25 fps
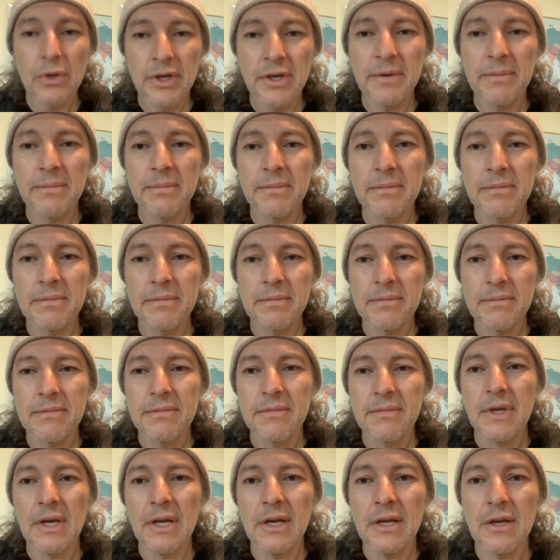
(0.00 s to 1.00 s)
him,
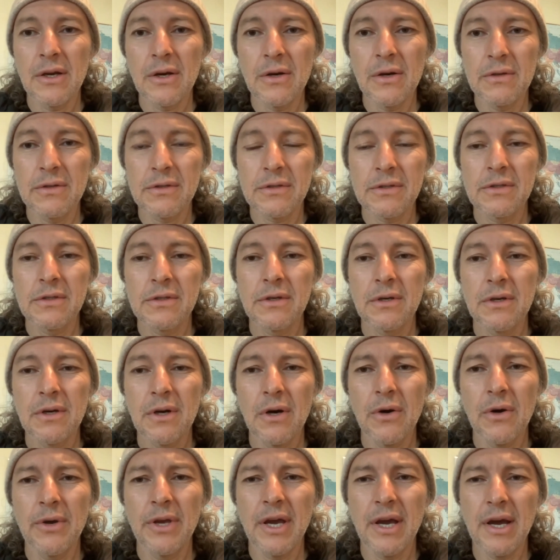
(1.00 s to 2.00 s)
and he goes,
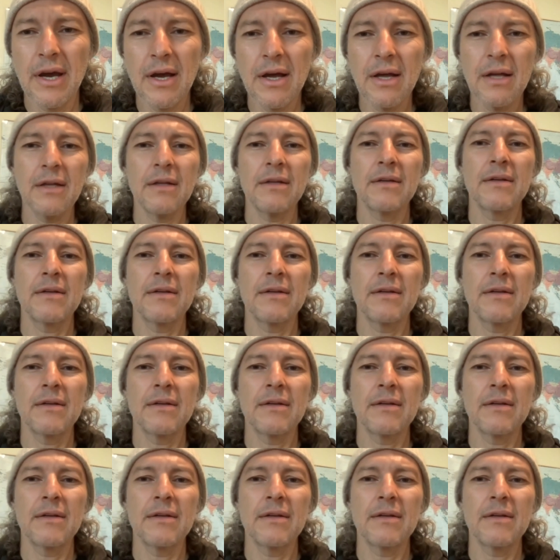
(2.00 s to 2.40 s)
"Oh yeah,